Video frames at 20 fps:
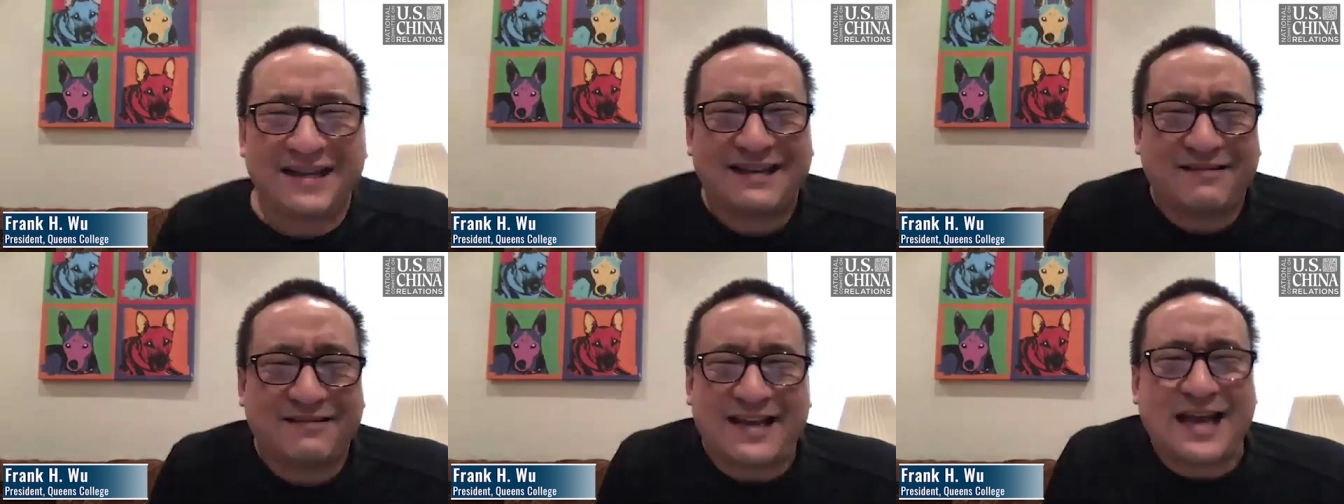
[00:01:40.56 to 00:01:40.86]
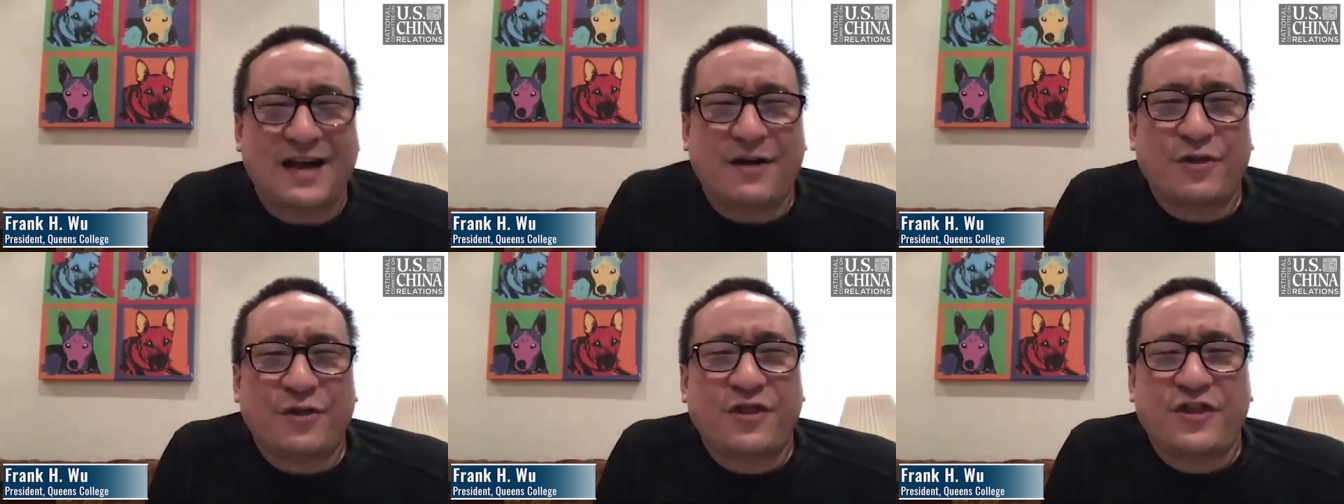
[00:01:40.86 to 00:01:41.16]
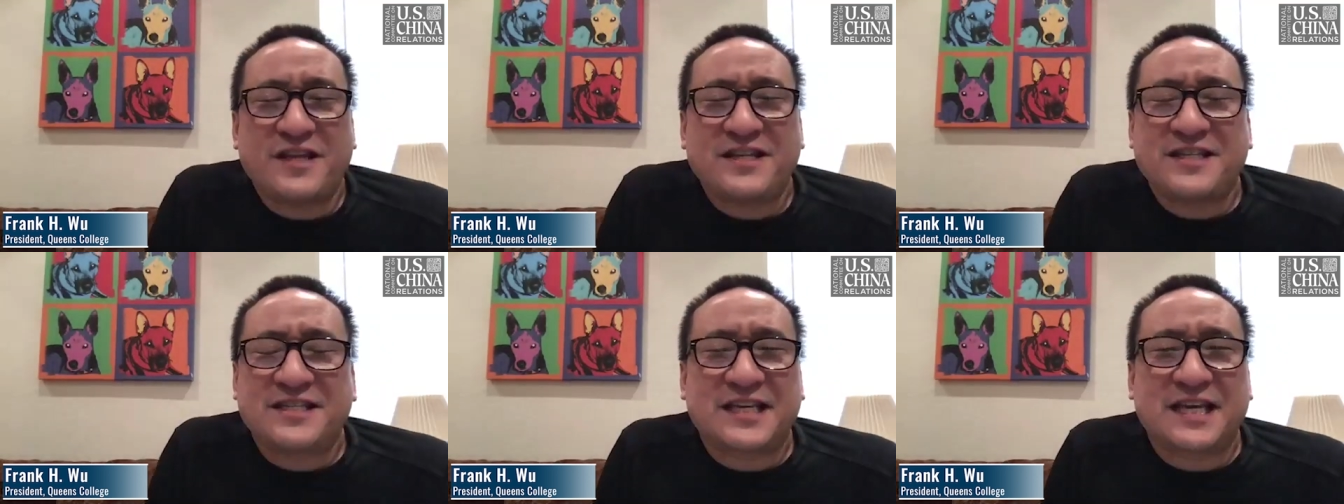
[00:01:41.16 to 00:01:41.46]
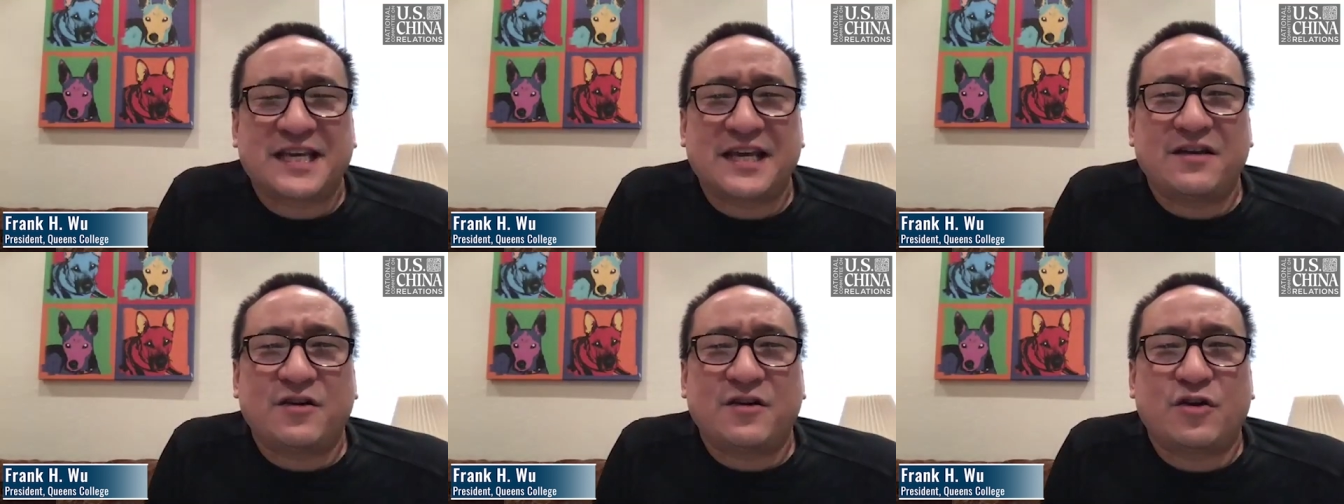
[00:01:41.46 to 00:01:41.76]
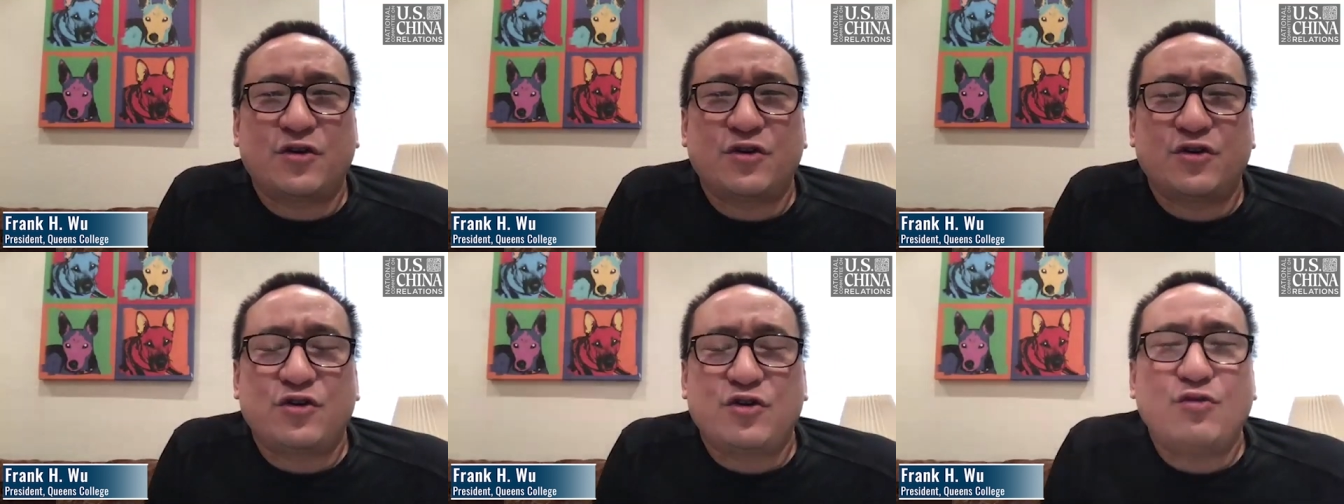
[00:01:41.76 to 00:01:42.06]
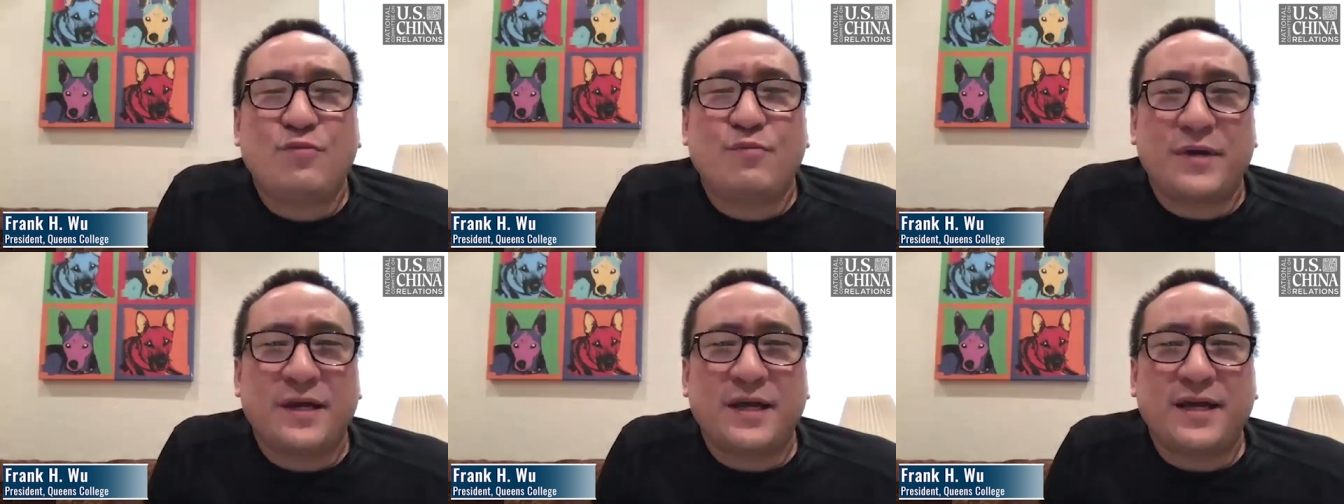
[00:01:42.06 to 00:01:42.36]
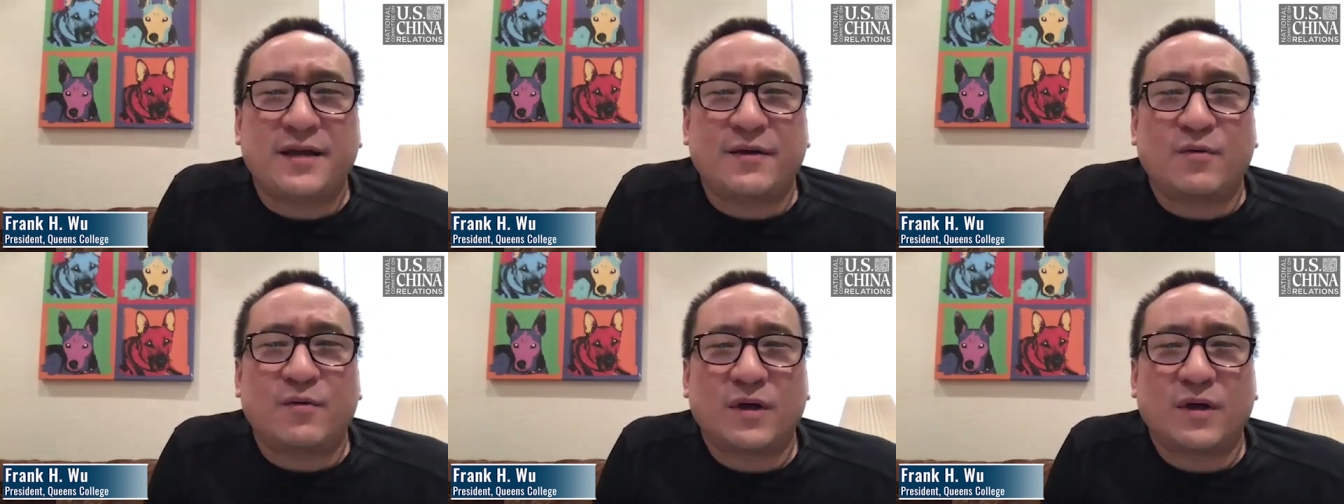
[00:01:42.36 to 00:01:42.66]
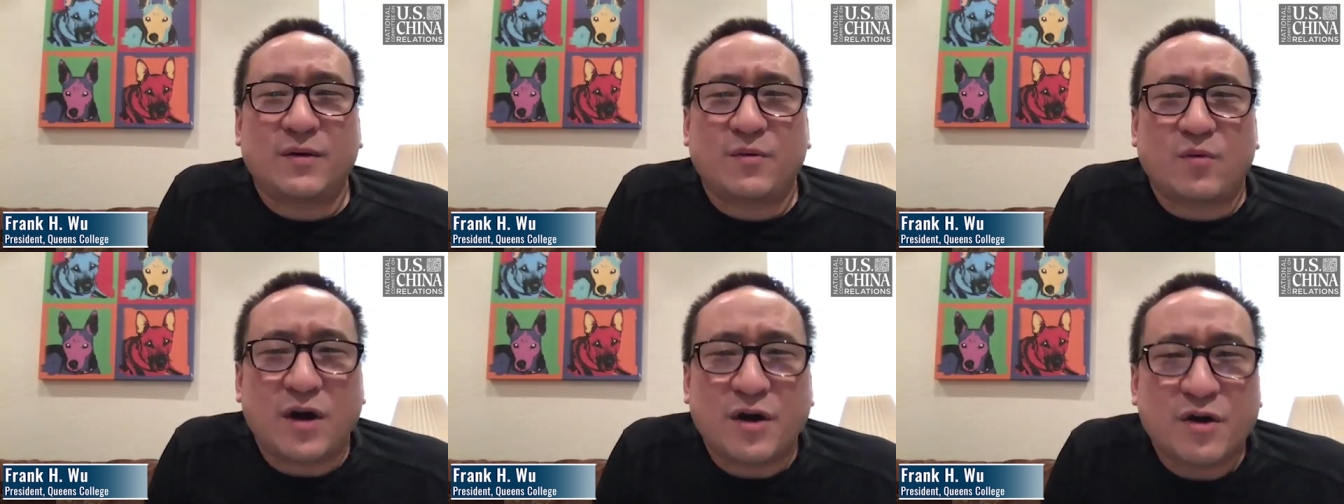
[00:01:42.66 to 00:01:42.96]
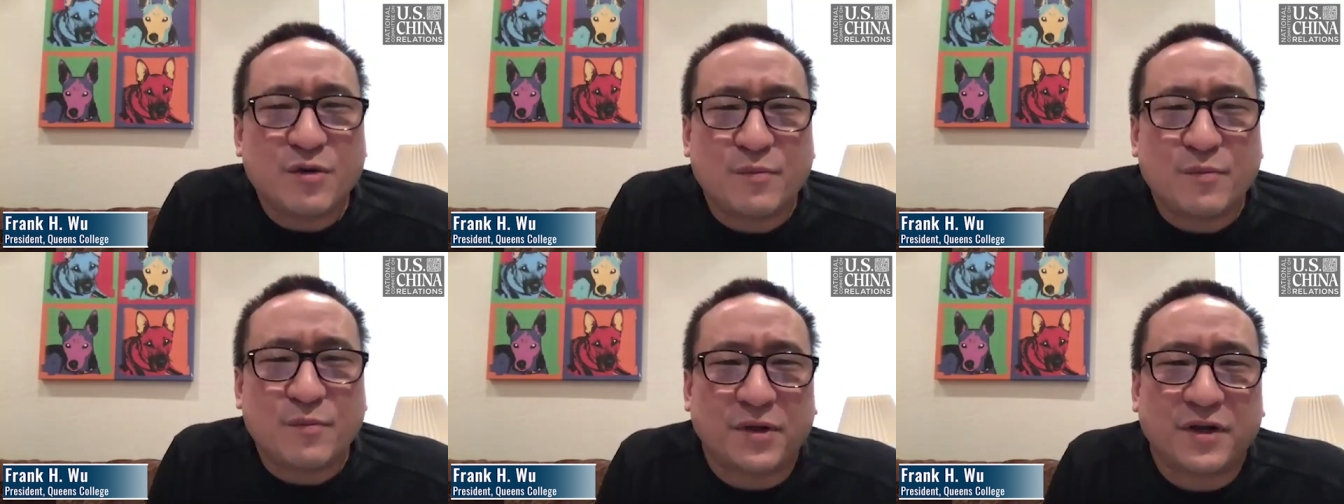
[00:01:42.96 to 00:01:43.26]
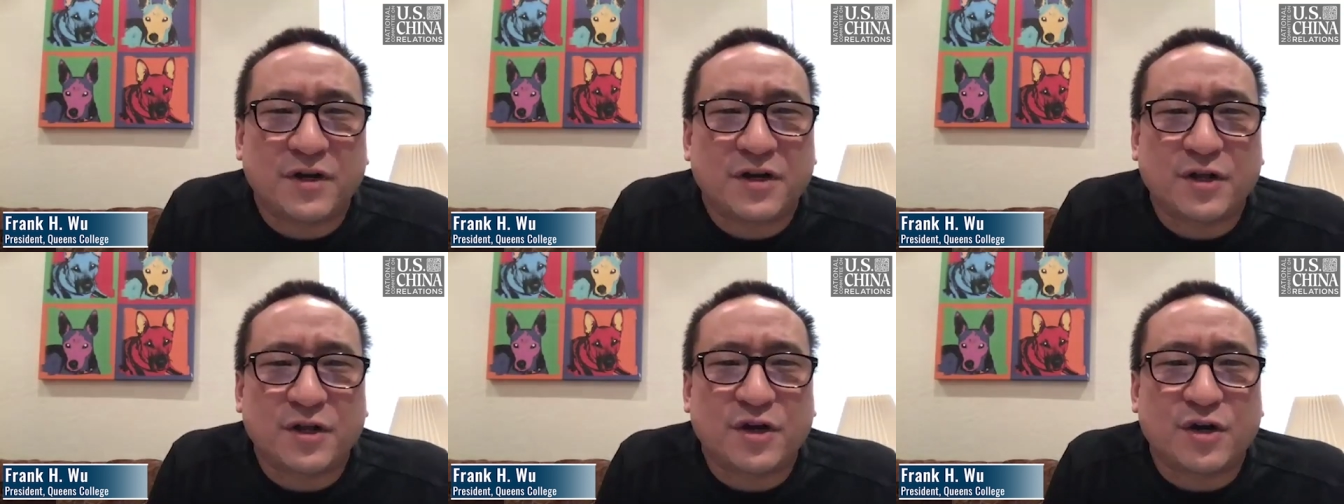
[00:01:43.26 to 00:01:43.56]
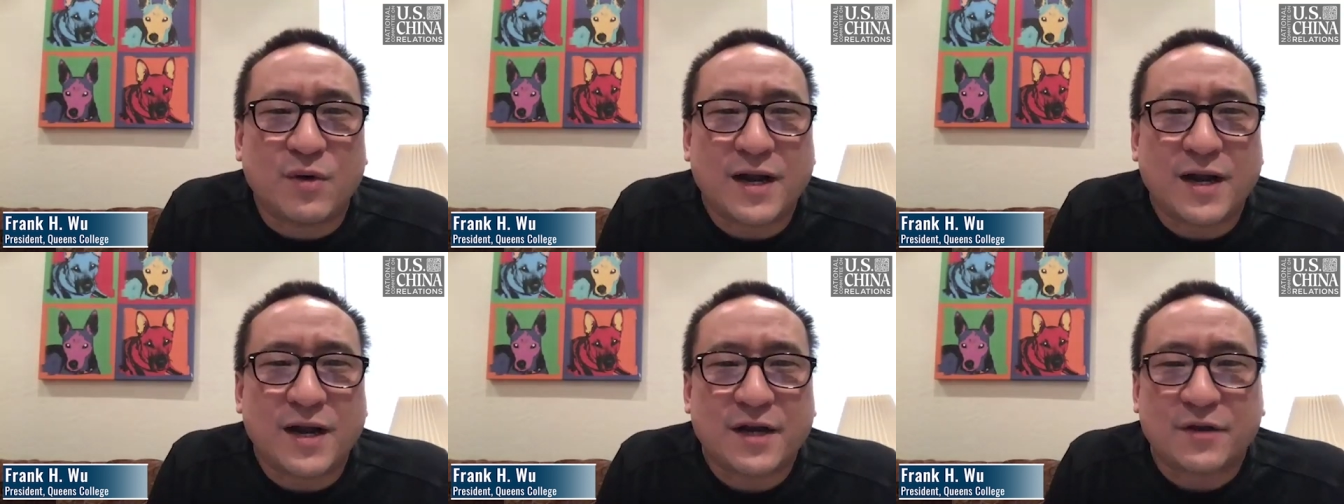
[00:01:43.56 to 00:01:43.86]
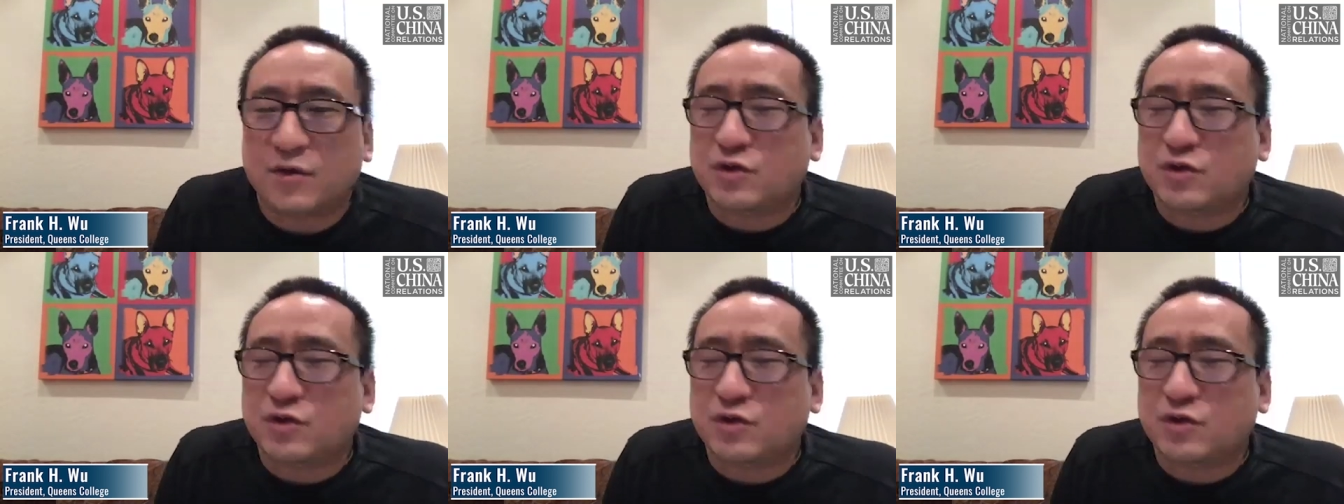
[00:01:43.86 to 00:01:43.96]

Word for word: How thin skinned could you be? Why are you politically correct?